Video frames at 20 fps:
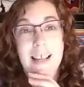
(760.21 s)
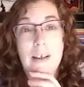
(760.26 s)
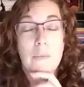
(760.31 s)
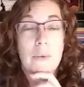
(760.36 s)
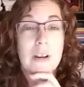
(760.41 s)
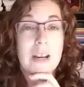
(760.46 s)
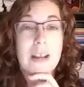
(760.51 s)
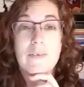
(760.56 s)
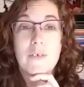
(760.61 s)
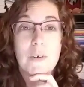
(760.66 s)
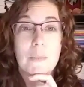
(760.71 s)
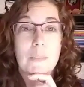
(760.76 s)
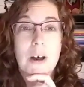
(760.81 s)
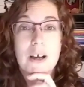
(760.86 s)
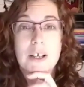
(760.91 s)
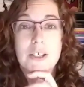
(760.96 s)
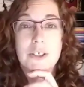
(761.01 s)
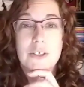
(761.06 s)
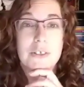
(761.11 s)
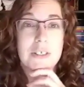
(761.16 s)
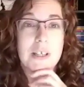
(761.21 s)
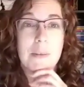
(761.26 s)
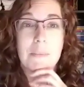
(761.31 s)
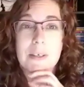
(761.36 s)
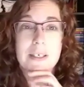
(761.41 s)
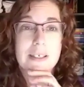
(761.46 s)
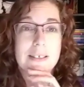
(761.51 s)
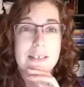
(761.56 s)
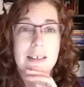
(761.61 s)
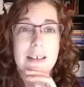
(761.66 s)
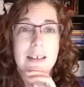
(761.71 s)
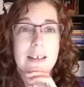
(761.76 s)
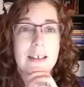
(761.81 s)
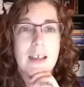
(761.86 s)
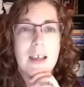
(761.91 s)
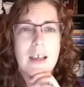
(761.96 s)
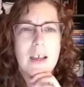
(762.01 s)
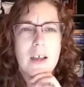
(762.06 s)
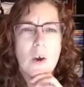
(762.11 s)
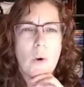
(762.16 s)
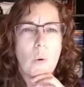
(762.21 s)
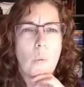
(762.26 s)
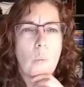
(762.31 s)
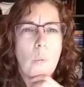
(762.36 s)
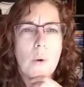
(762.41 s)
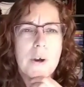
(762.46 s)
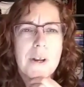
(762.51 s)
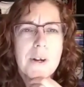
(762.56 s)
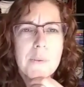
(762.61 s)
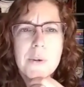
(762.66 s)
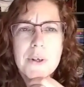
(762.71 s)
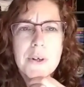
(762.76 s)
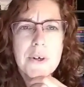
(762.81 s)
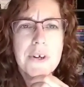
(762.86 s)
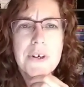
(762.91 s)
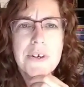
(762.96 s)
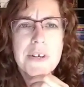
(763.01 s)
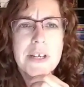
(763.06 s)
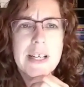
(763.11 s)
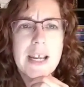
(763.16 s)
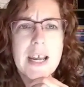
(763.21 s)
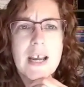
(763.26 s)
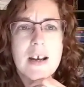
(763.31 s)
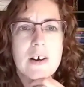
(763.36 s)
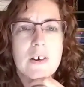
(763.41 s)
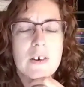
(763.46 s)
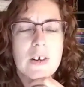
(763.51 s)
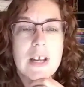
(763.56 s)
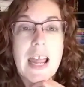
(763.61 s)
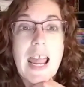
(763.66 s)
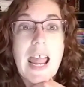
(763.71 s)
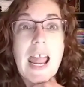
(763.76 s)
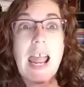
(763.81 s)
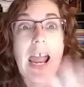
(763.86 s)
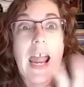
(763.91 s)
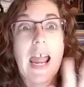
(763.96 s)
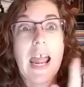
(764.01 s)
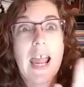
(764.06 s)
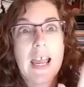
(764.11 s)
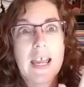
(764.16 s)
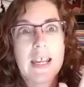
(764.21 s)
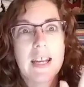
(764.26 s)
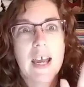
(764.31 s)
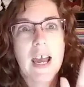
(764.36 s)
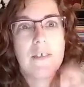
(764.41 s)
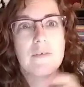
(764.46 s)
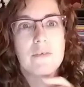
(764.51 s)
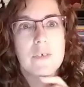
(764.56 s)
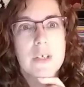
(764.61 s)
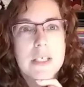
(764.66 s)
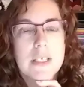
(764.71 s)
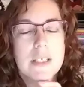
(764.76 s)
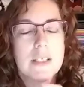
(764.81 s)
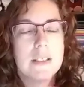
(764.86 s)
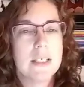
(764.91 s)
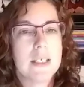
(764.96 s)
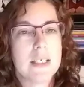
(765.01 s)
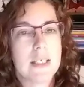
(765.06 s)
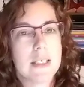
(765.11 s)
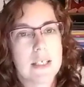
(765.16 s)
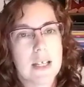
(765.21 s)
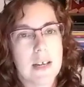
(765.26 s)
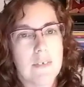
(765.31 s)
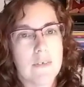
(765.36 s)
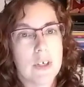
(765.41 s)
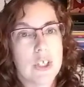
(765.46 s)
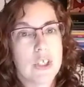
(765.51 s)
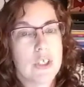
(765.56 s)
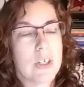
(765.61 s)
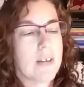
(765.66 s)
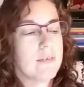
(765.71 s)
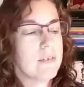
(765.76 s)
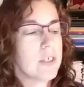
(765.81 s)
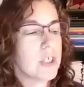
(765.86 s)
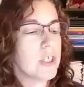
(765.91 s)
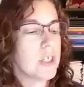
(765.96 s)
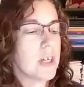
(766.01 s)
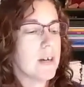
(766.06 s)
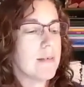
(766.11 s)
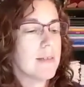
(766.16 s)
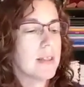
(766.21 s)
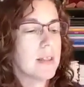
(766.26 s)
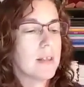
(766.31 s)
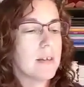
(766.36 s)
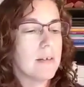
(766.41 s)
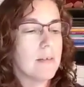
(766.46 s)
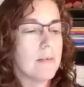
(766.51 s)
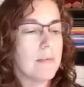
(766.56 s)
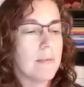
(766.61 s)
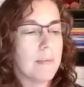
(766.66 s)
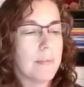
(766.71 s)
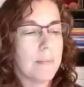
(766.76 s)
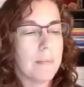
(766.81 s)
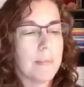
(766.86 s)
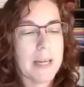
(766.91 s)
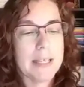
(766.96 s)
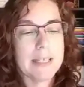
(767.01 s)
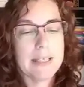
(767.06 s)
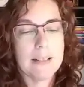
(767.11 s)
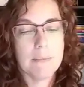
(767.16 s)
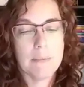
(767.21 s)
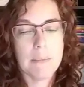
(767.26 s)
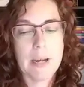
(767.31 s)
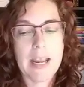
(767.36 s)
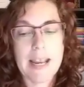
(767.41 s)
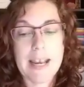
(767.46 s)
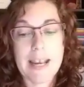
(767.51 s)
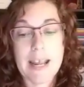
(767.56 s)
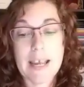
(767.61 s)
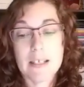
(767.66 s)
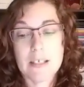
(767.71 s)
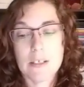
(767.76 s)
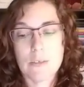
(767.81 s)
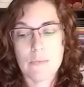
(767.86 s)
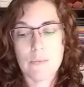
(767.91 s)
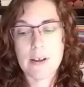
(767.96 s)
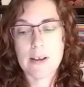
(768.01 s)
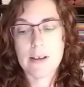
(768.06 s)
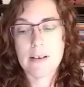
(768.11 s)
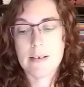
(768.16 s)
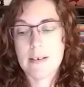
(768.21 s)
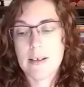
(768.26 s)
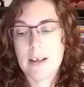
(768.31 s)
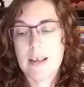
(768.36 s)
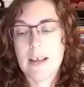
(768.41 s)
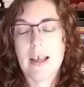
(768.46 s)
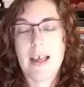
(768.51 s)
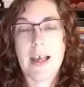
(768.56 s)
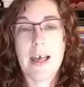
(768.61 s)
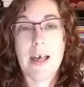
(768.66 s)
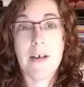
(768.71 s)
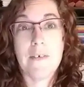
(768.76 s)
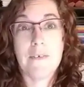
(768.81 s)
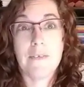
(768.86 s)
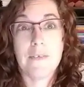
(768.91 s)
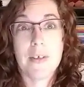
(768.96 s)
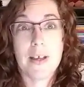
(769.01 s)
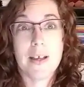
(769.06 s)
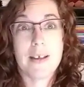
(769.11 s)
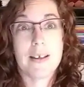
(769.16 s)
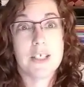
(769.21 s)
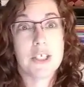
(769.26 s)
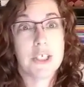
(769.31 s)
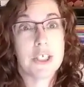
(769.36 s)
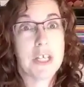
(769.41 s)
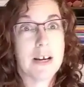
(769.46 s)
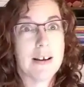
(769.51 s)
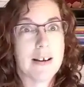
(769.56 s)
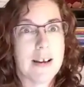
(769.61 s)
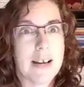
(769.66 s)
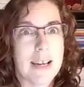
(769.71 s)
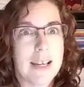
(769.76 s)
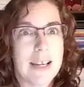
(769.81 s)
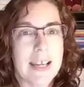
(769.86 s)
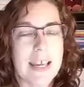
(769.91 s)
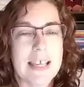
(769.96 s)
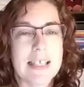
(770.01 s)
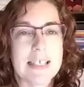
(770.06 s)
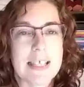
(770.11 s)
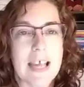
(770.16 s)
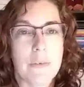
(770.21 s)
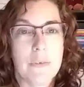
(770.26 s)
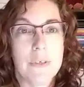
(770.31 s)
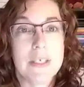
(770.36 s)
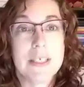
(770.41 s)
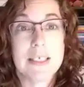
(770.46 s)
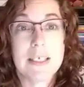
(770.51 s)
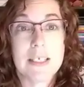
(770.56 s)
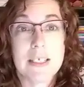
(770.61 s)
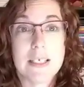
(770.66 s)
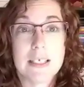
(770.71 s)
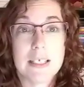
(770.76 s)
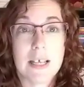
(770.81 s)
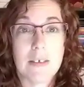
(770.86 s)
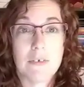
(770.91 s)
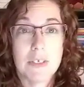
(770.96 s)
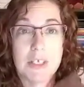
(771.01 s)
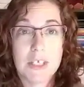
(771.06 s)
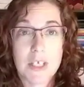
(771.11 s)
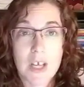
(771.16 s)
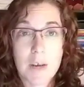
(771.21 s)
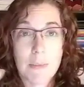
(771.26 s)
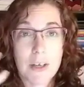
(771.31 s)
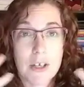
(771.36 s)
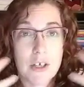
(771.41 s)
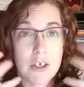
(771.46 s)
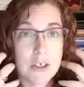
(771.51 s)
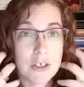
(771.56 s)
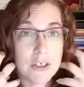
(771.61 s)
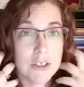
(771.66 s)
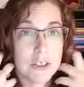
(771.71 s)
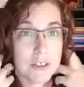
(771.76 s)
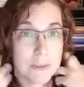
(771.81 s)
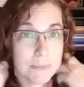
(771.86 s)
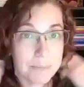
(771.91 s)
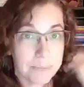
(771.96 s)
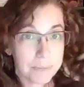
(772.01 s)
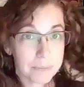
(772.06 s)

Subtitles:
whenever a box shows up, he's like, what are we ordering now? And I've recently discovered, so I have to share with you my next one of sharing, is I recently discovered, see all my curls?